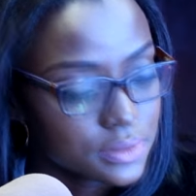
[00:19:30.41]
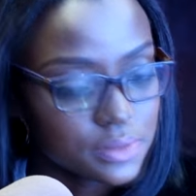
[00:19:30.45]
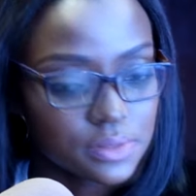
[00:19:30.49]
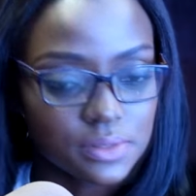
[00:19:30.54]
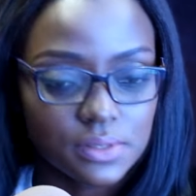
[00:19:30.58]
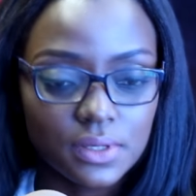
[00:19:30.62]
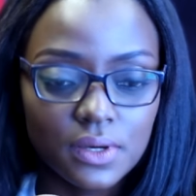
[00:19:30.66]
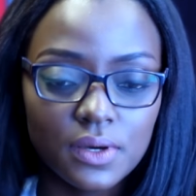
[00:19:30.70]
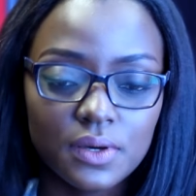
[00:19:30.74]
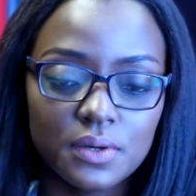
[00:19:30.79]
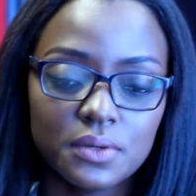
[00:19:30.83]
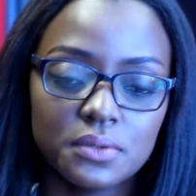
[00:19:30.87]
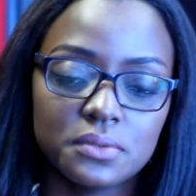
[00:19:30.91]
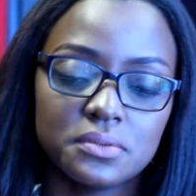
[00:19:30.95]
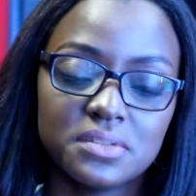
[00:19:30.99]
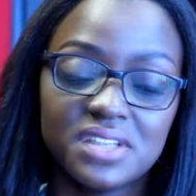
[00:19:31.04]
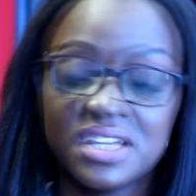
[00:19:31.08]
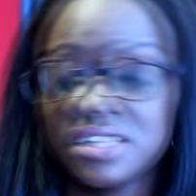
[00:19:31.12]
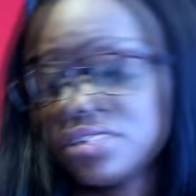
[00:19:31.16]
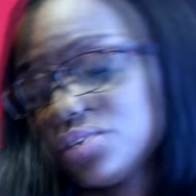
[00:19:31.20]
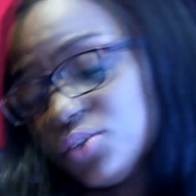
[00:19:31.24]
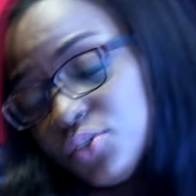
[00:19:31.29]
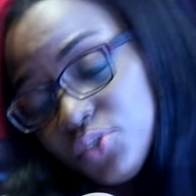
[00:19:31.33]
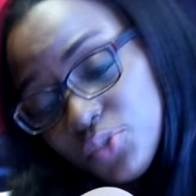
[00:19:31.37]
So
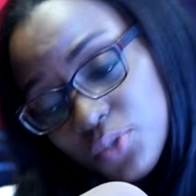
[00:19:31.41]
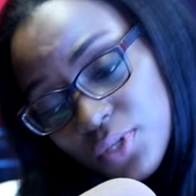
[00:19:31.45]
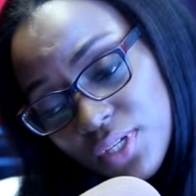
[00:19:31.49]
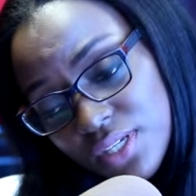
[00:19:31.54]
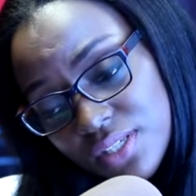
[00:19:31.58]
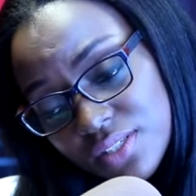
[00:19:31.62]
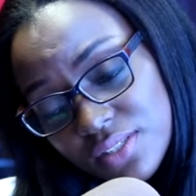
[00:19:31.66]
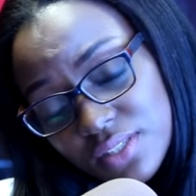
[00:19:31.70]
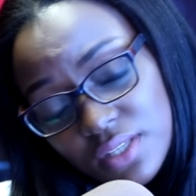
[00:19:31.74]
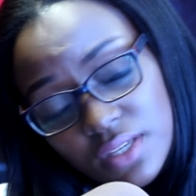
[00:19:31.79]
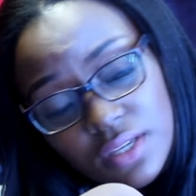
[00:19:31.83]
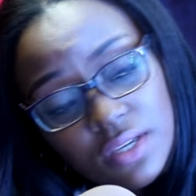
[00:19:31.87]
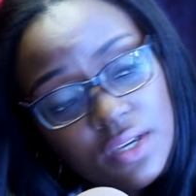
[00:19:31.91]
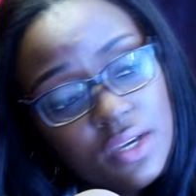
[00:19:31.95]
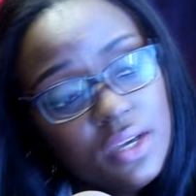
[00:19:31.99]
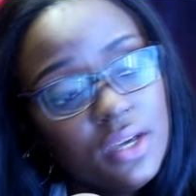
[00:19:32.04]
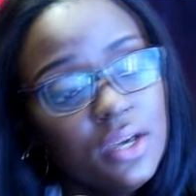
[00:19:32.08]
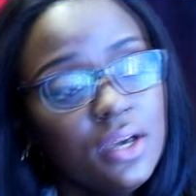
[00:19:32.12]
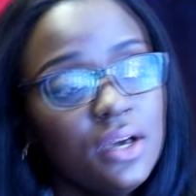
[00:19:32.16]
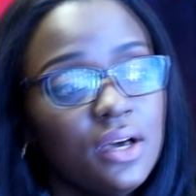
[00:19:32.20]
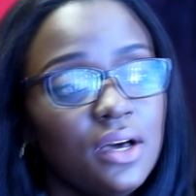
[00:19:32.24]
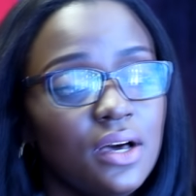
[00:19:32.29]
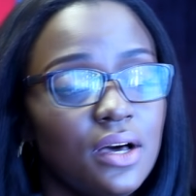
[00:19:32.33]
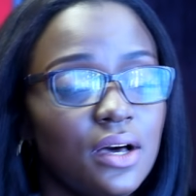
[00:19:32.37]
that's also easy.
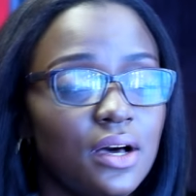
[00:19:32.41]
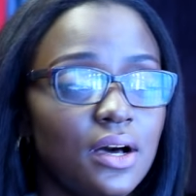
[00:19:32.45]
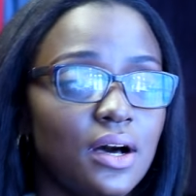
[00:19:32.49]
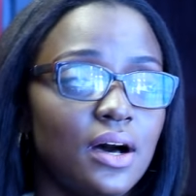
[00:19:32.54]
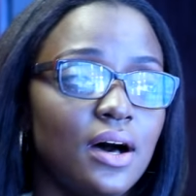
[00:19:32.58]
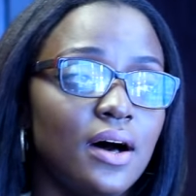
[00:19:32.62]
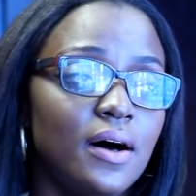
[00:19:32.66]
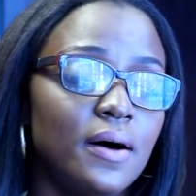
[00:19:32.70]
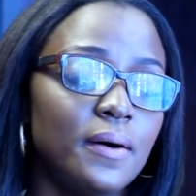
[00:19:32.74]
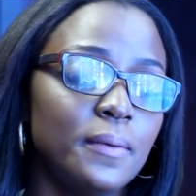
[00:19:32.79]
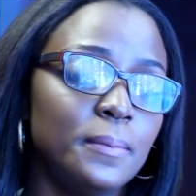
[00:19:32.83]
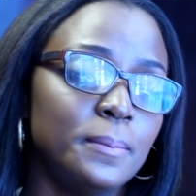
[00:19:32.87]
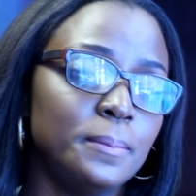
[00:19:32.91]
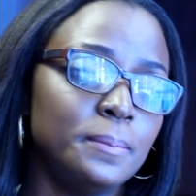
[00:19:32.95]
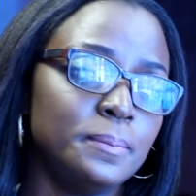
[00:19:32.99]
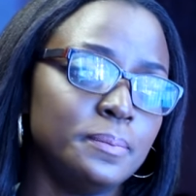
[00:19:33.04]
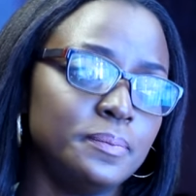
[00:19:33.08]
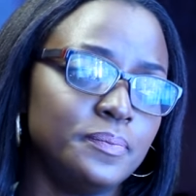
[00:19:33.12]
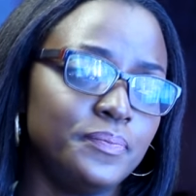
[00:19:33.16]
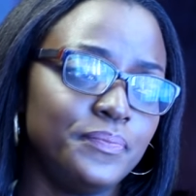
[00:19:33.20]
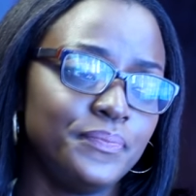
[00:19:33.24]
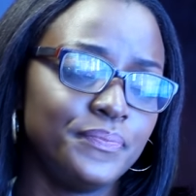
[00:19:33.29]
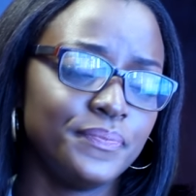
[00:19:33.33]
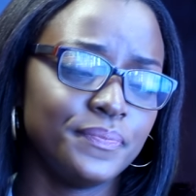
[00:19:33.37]
Mm.
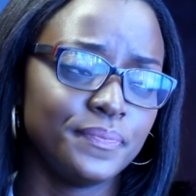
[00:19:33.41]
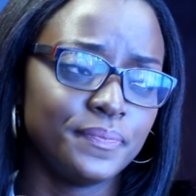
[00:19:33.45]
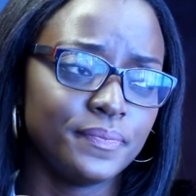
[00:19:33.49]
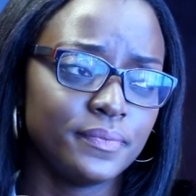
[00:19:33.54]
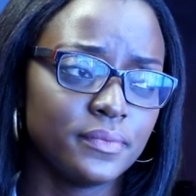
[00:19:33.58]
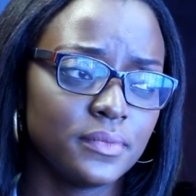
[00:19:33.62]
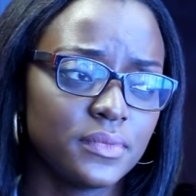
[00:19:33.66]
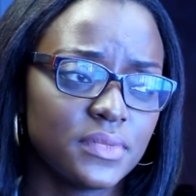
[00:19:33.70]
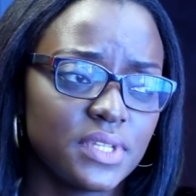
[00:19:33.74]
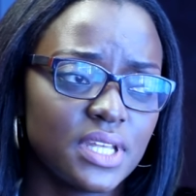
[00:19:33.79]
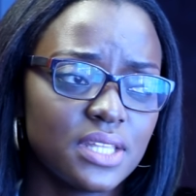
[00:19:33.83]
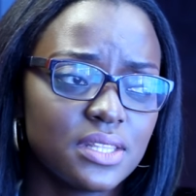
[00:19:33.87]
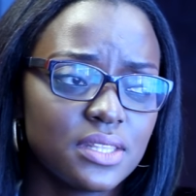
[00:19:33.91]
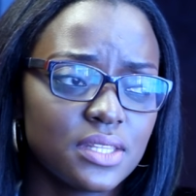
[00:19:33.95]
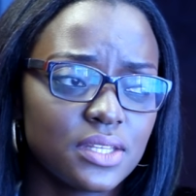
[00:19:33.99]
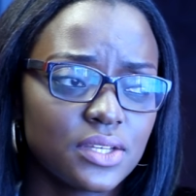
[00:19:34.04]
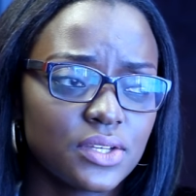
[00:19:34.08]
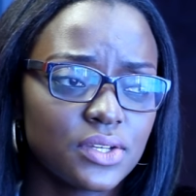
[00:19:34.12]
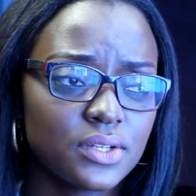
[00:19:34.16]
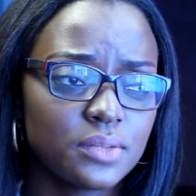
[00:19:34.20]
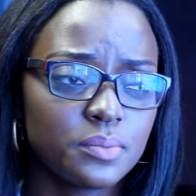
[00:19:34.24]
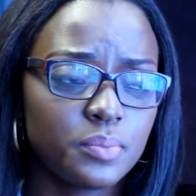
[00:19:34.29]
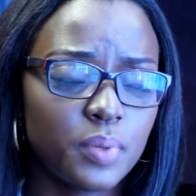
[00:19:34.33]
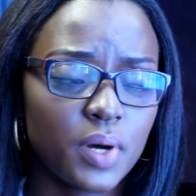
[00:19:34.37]
Um, then
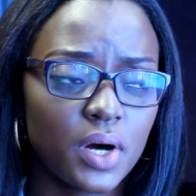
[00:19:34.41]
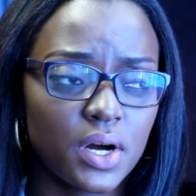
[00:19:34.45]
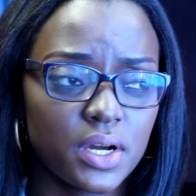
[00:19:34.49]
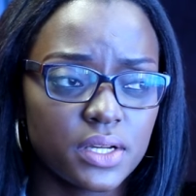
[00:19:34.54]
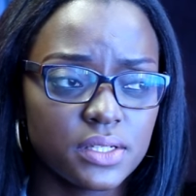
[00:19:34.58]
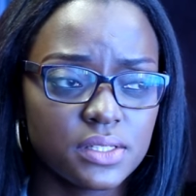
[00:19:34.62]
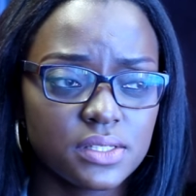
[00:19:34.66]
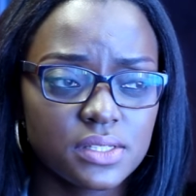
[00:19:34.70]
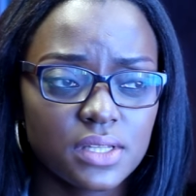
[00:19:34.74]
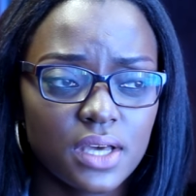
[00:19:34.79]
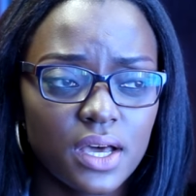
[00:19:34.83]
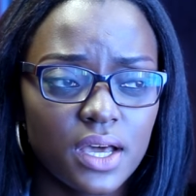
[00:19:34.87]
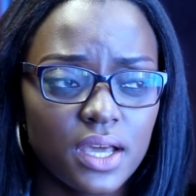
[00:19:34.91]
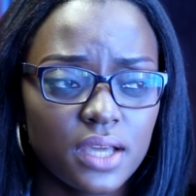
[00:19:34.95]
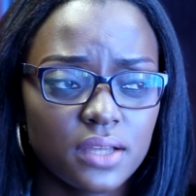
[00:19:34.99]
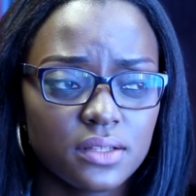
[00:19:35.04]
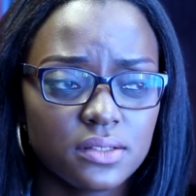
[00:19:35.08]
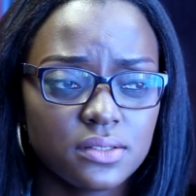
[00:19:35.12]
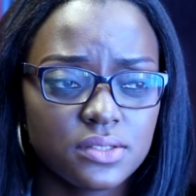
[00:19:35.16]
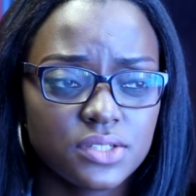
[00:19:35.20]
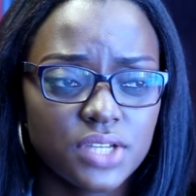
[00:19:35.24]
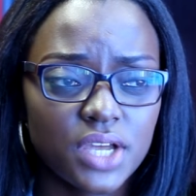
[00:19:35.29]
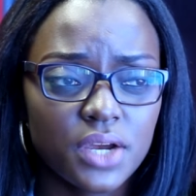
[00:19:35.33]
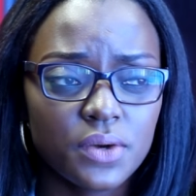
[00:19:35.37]
the good parts.
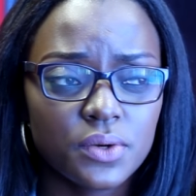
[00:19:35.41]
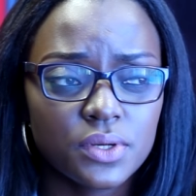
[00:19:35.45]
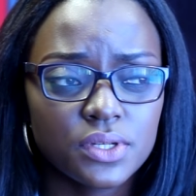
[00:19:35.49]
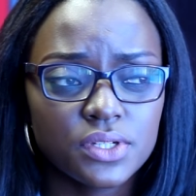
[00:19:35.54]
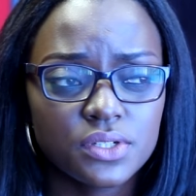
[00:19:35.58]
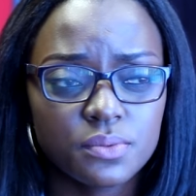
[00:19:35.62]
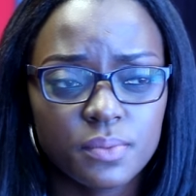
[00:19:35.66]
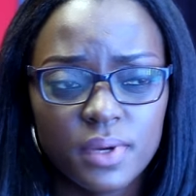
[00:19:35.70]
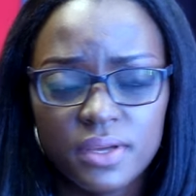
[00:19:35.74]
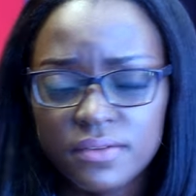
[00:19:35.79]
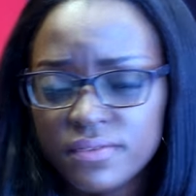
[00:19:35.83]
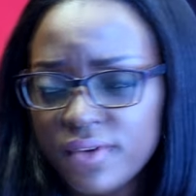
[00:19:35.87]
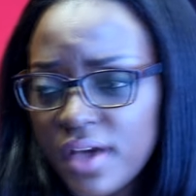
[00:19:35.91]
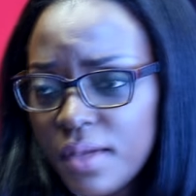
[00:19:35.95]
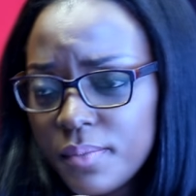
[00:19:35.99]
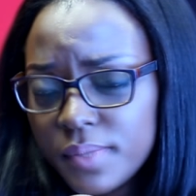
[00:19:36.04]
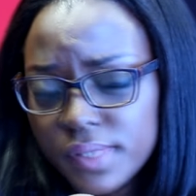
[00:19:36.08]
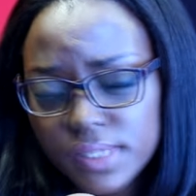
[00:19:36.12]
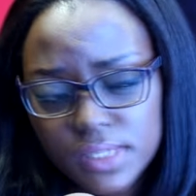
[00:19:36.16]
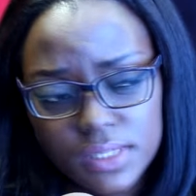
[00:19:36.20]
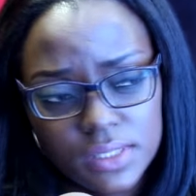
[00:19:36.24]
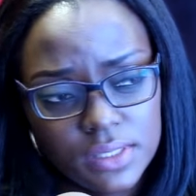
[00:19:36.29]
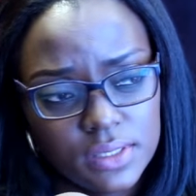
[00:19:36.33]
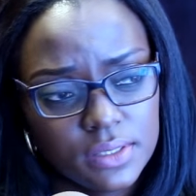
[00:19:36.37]
I cherish my
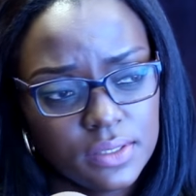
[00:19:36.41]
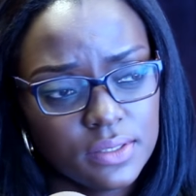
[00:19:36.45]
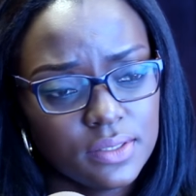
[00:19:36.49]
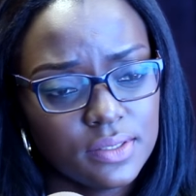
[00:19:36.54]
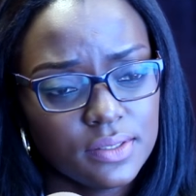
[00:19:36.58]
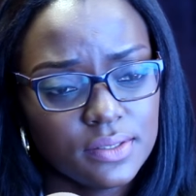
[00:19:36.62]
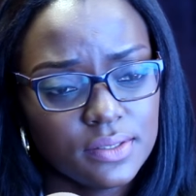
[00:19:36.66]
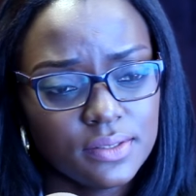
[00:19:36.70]
family.